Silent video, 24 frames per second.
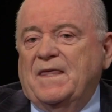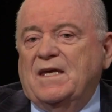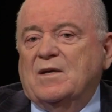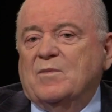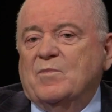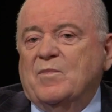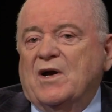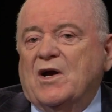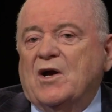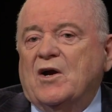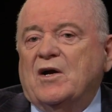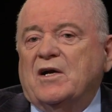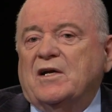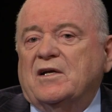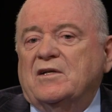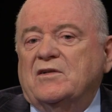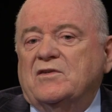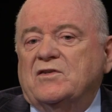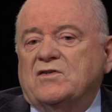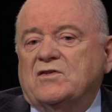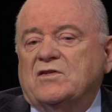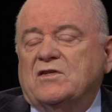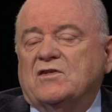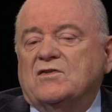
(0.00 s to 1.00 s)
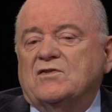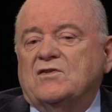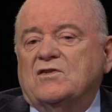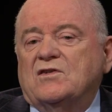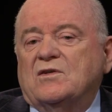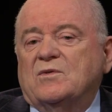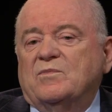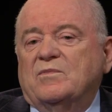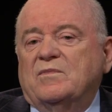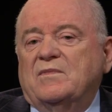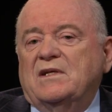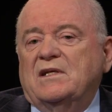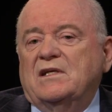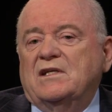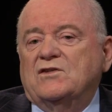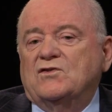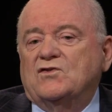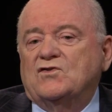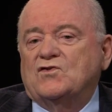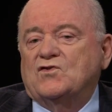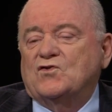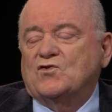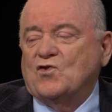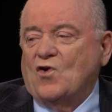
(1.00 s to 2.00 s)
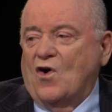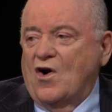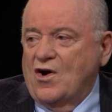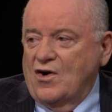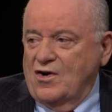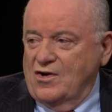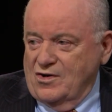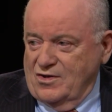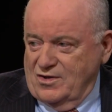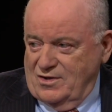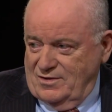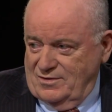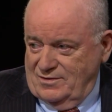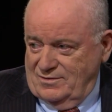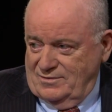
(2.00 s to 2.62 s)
The American system is stronger